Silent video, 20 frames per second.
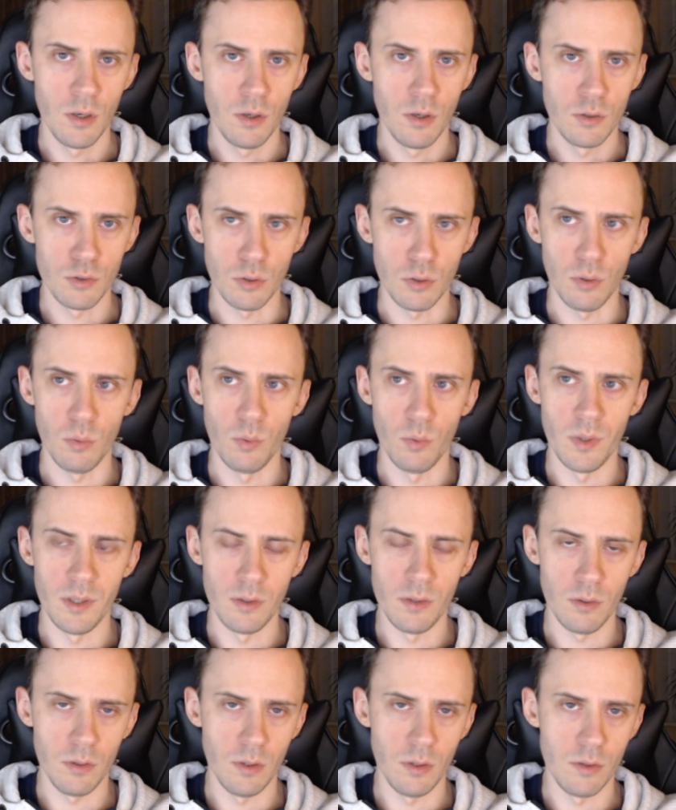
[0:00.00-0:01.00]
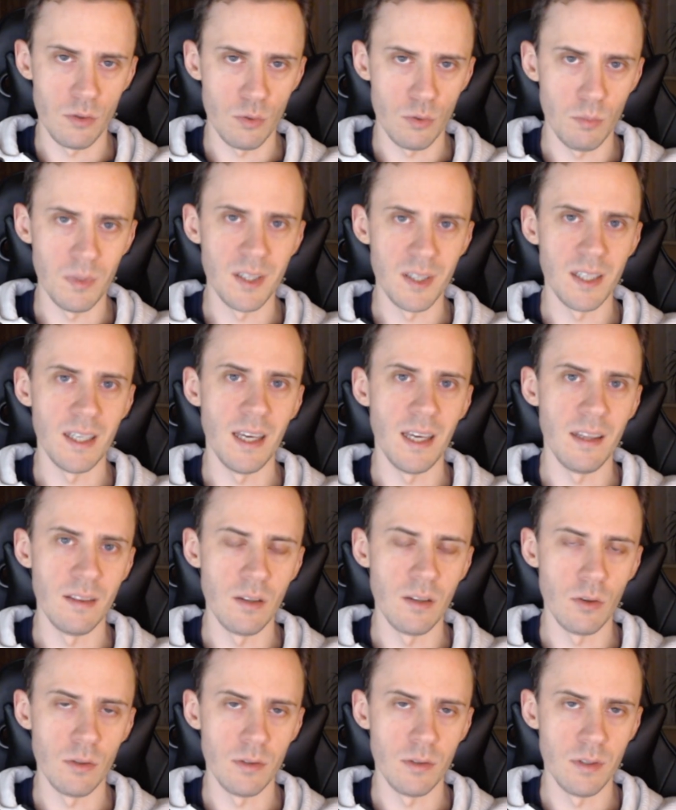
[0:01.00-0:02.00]
So in order to mitigate
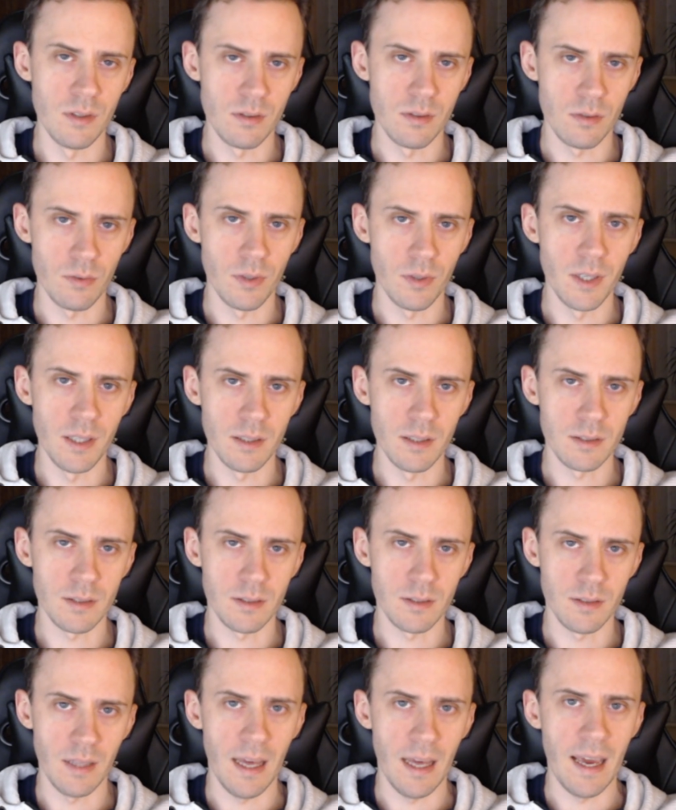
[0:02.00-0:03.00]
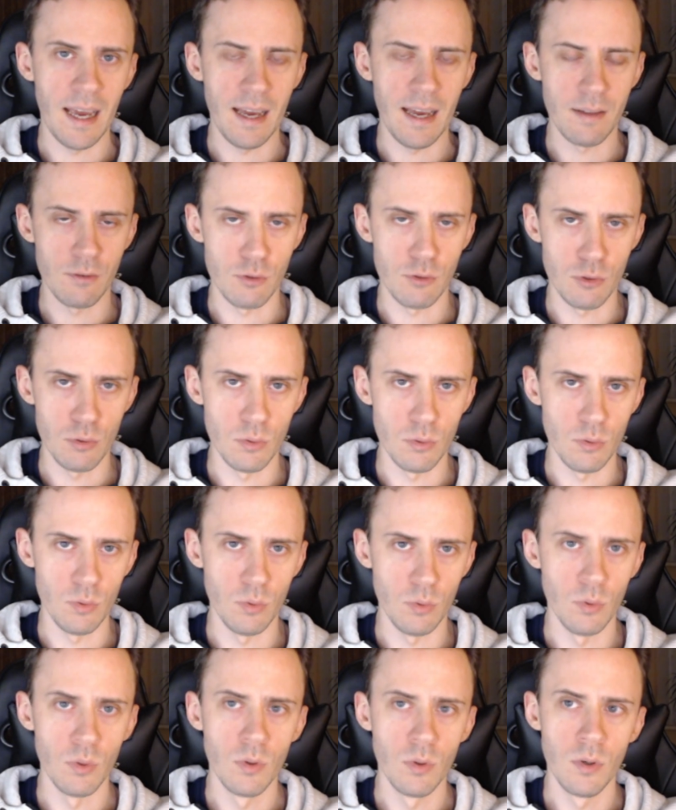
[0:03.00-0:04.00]
this risk, they had to